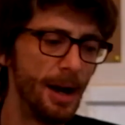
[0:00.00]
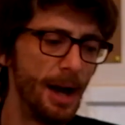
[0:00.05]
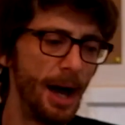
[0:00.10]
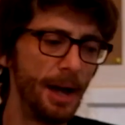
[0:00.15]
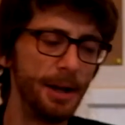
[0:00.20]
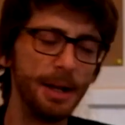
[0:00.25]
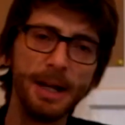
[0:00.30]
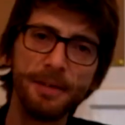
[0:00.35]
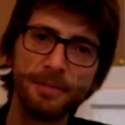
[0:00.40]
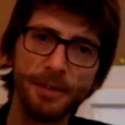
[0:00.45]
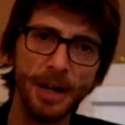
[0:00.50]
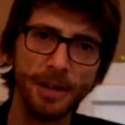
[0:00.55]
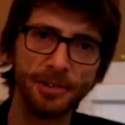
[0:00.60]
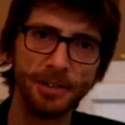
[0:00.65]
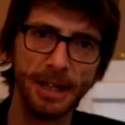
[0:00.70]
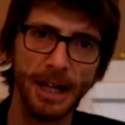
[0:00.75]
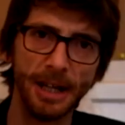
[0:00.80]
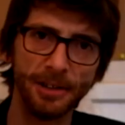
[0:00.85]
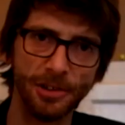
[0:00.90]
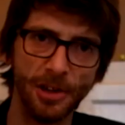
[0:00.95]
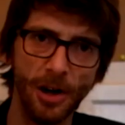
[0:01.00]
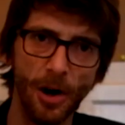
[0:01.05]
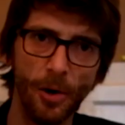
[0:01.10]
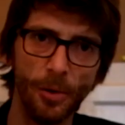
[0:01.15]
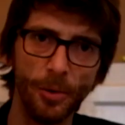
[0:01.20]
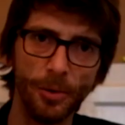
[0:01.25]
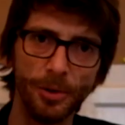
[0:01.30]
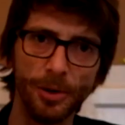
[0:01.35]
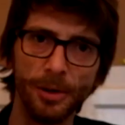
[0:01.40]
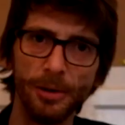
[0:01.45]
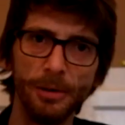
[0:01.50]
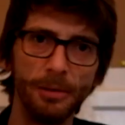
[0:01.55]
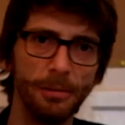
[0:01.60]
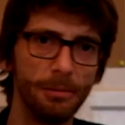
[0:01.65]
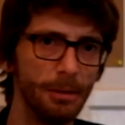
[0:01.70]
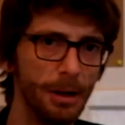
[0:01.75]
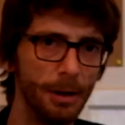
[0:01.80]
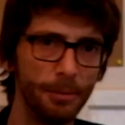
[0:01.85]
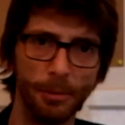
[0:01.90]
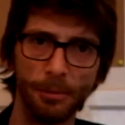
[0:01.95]
and even as it gets cold,
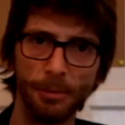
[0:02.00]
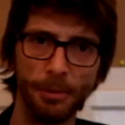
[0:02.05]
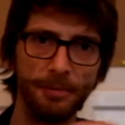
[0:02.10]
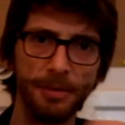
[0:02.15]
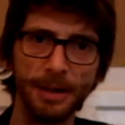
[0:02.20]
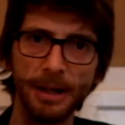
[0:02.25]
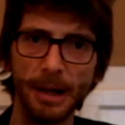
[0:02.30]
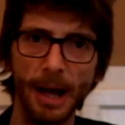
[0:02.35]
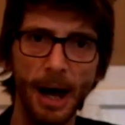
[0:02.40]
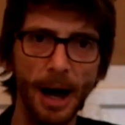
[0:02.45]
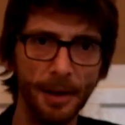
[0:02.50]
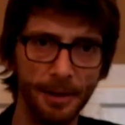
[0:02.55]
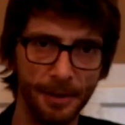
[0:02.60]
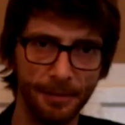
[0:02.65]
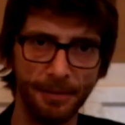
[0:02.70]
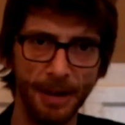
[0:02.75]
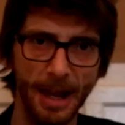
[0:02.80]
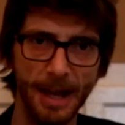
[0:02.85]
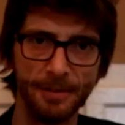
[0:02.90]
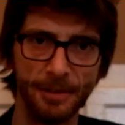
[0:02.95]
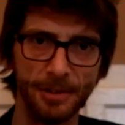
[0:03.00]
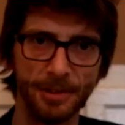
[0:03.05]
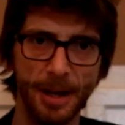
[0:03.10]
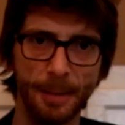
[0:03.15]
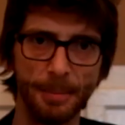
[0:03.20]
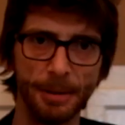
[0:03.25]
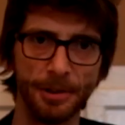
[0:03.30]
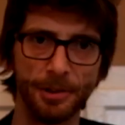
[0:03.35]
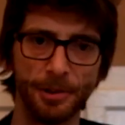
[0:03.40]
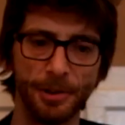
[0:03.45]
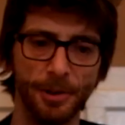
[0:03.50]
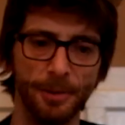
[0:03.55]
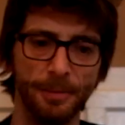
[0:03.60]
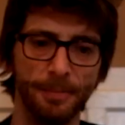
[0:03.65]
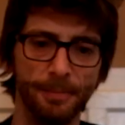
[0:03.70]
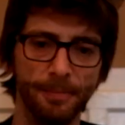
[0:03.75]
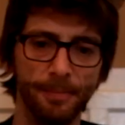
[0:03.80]
it will reveal other flavors coming through.